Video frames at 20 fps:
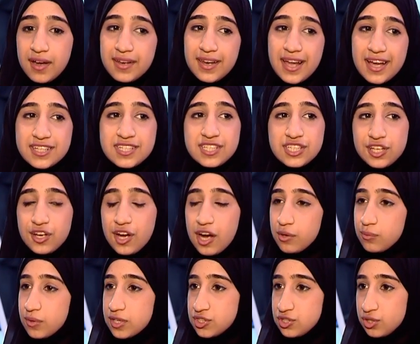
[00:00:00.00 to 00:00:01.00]
Last year
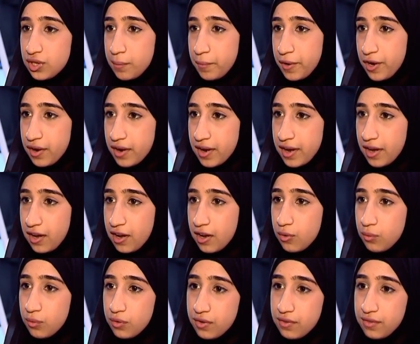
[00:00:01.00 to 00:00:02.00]
I went to
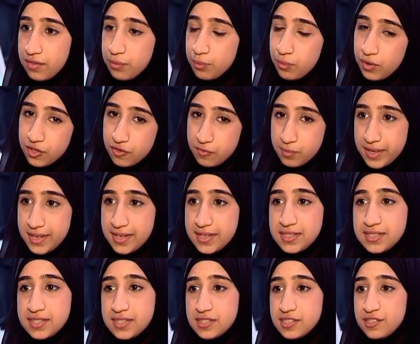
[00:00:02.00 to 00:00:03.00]
America with one of my
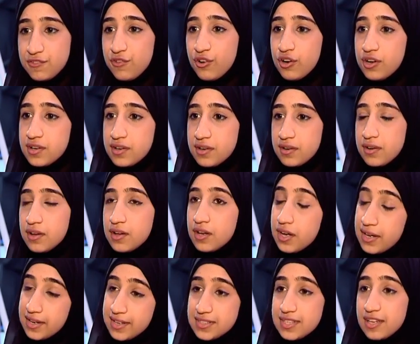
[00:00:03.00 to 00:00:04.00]
nieces for a,
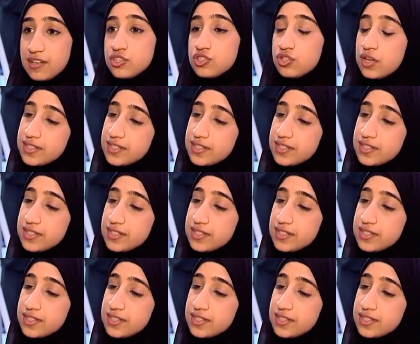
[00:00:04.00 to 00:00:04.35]
an, to